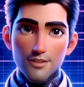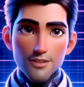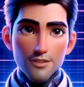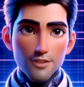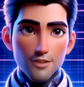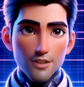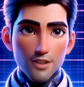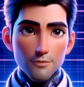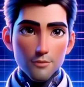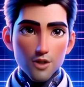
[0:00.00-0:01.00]
Begin by
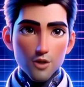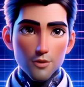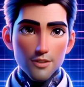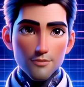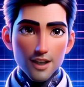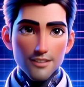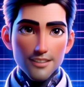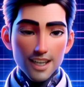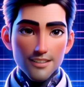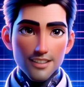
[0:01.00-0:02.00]
addressing what
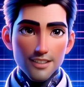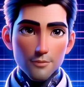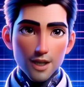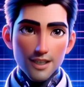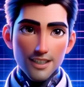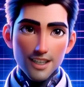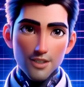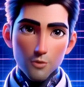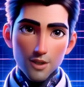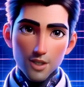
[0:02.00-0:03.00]
accounting is and why
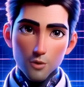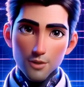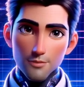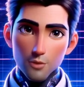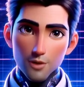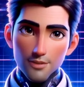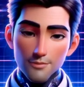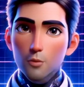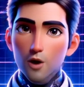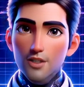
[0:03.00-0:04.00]
it's crucial for your
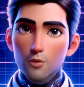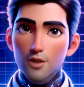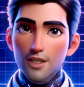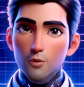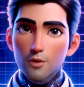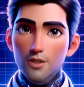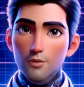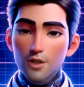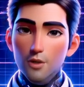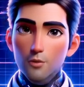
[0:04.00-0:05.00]
company. Keep it
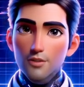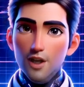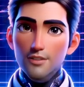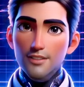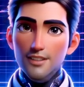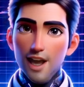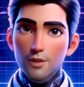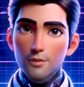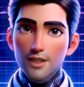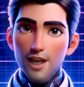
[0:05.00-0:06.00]
concise and
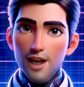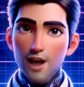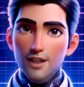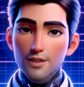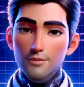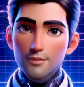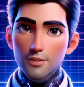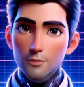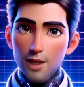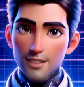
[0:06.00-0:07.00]
suitable for a short
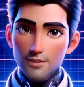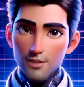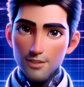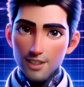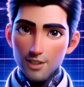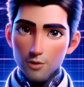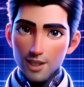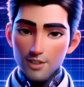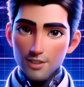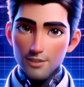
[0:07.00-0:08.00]
speech.
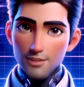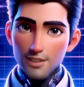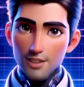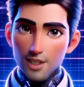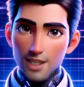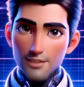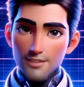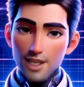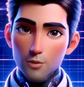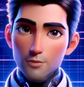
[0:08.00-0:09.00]
Next, discuss the
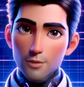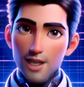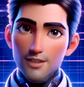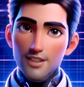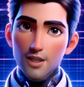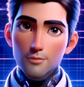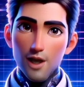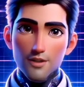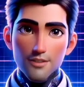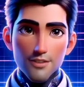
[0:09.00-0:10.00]
general importance of
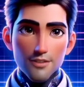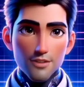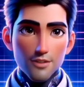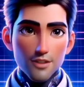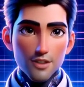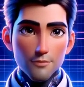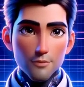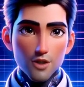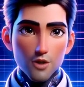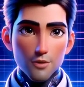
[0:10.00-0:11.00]
the accounting department,
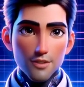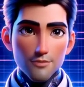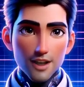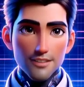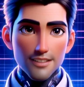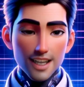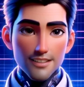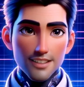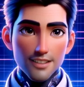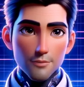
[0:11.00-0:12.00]
focusing on
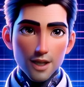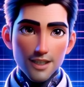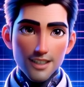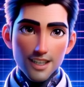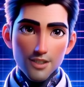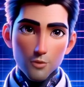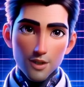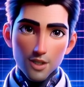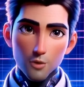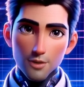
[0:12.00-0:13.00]
universal aspects that
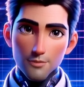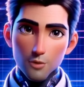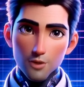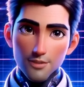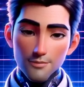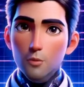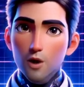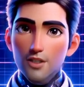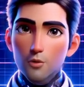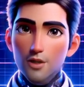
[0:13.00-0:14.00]
apply to most
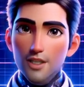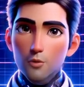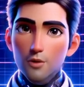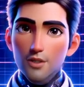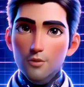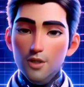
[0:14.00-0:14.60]
accounting departments.